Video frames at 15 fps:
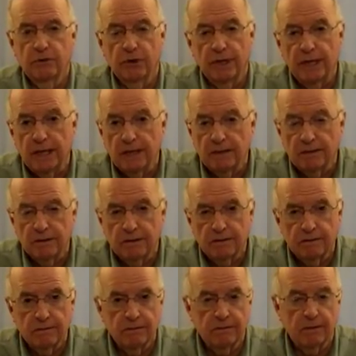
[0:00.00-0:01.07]
to heat
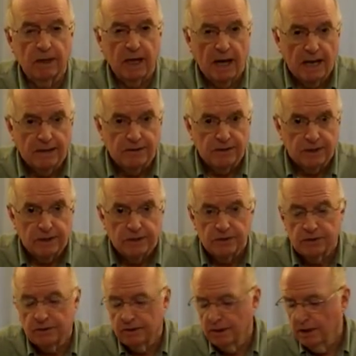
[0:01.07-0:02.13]
the
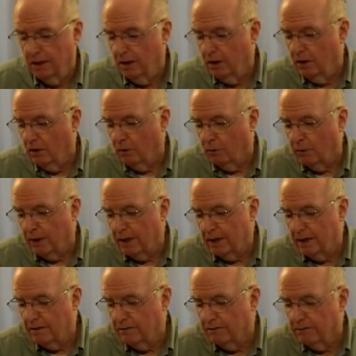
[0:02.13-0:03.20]
contents,
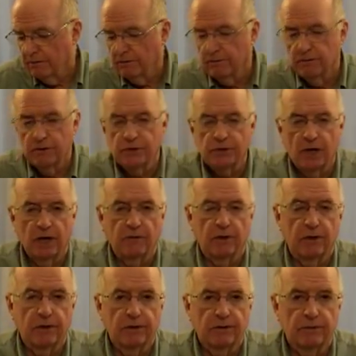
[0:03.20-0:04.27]
we
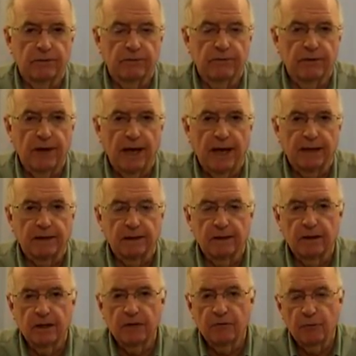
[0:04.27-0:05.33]
discovered that
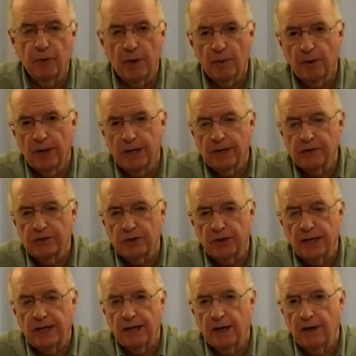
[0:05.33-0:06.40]
if we were to
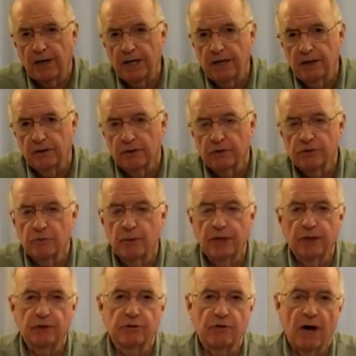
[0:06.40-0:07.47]
insulate our heaters,
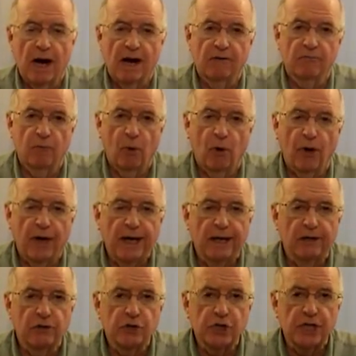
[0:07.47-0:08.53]
we could drive more
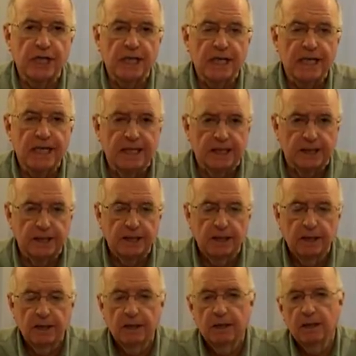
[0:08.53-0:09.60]
energy in
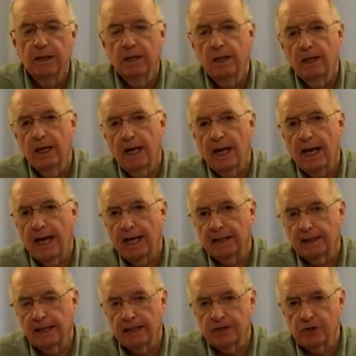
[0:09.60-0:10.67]

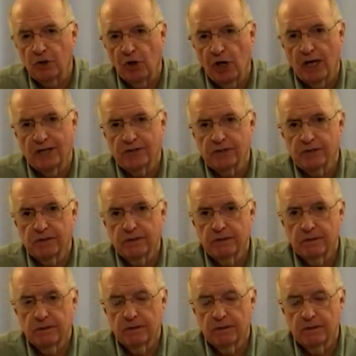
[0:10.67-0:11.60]
at less cost.